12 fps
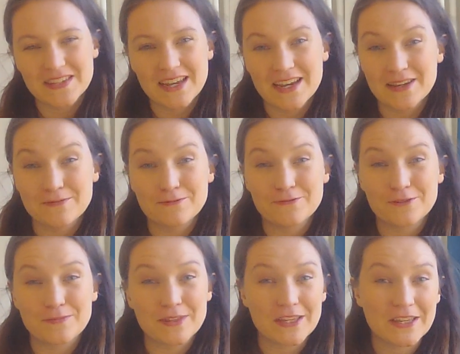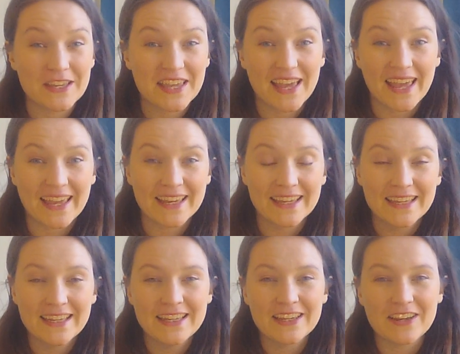I'm from the UK,
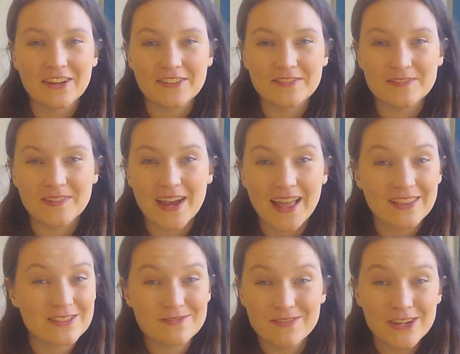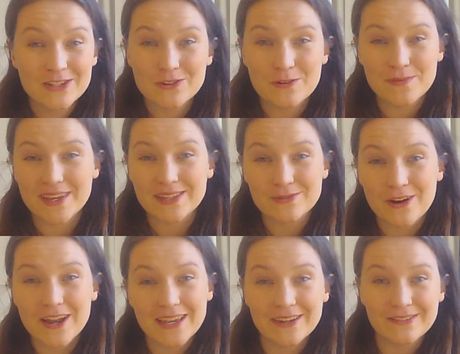and my job is
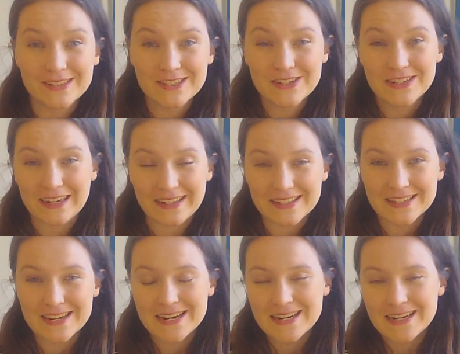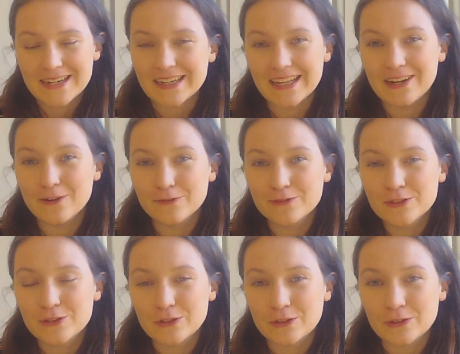working with students. I love
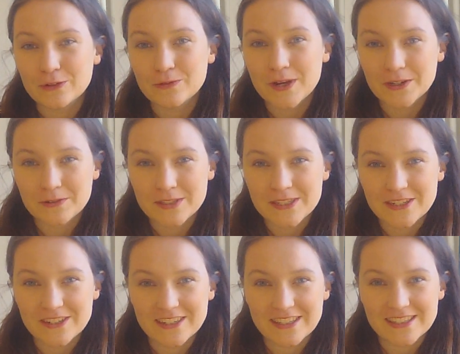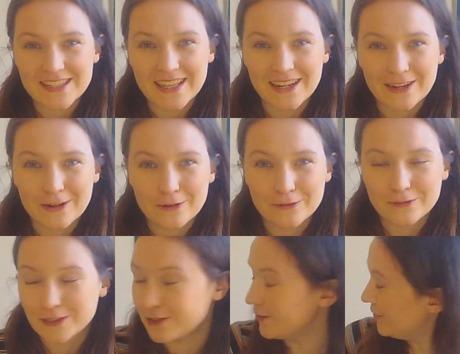to work with students, and I don't
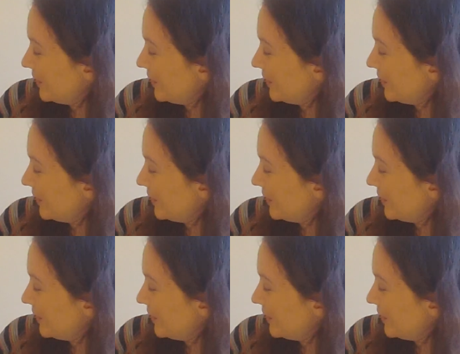know if